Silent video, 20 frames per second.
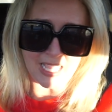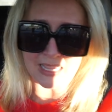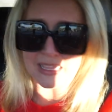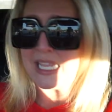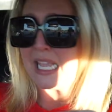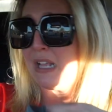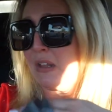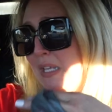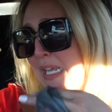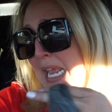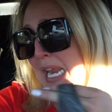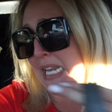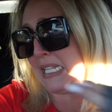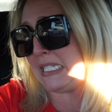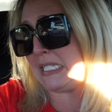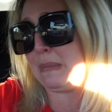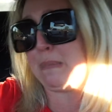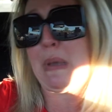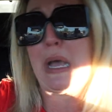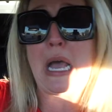they only had a
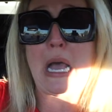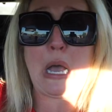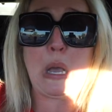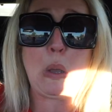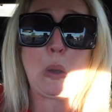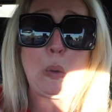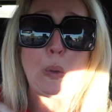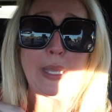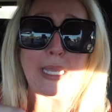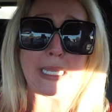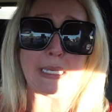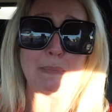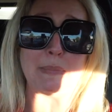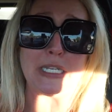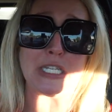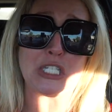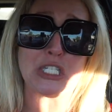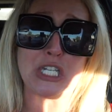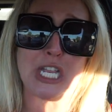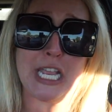small. And
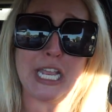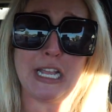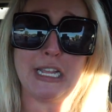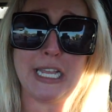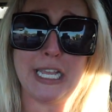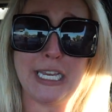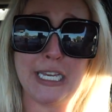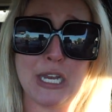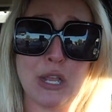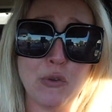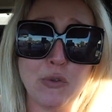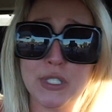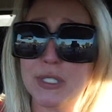Michelle ain't no